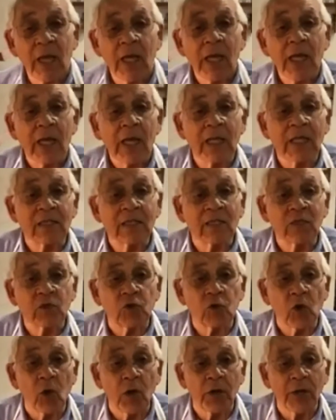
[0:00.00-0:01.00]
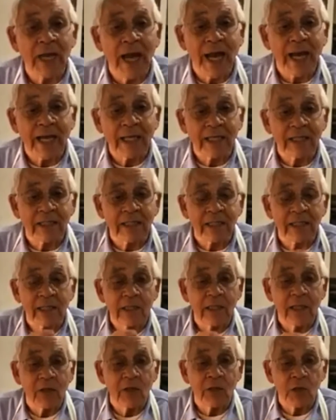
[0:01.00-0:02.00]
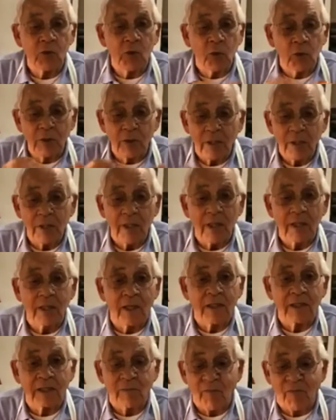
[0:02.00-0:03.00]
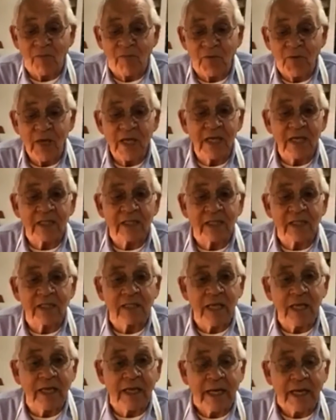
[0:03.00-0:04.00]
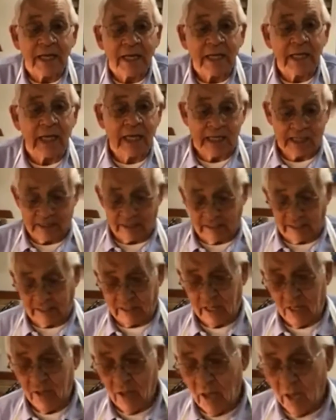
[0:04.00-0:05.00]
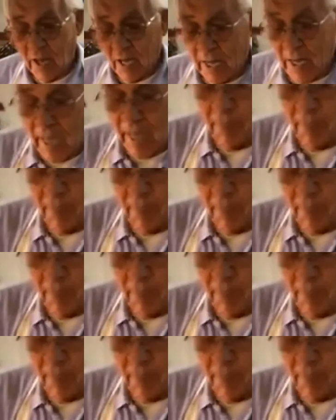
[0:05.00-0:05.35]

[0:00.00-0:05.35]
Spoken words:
it's so nice. This thing stick on the glass. Now,